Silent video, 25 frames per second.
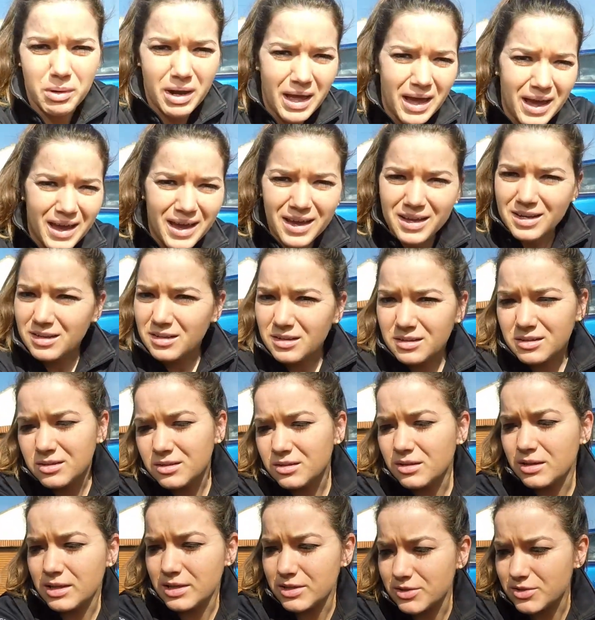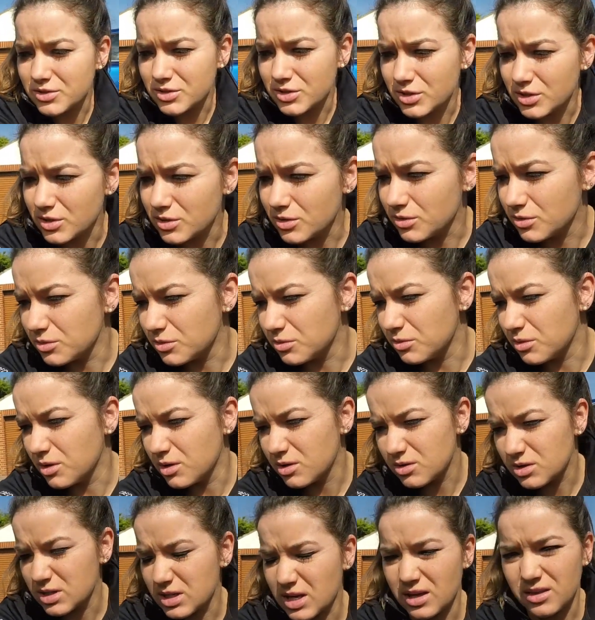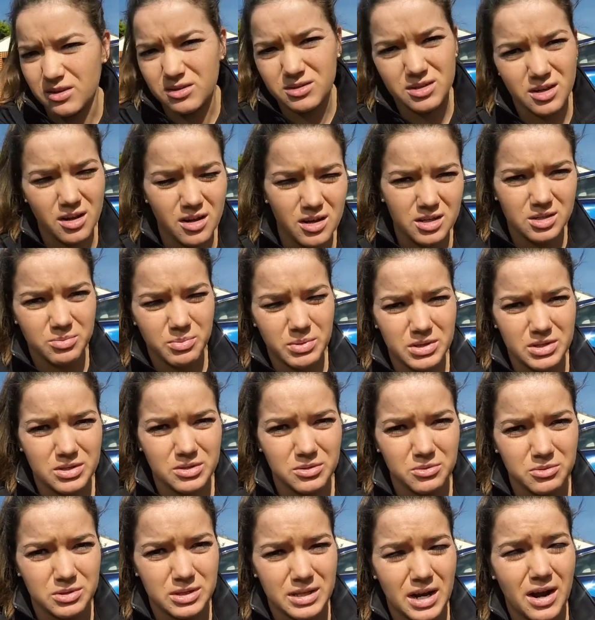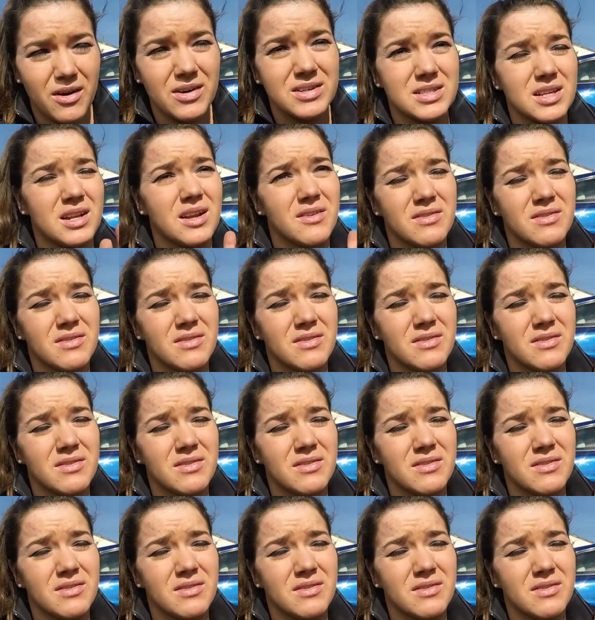plan is to just get those last bits sorted out it's a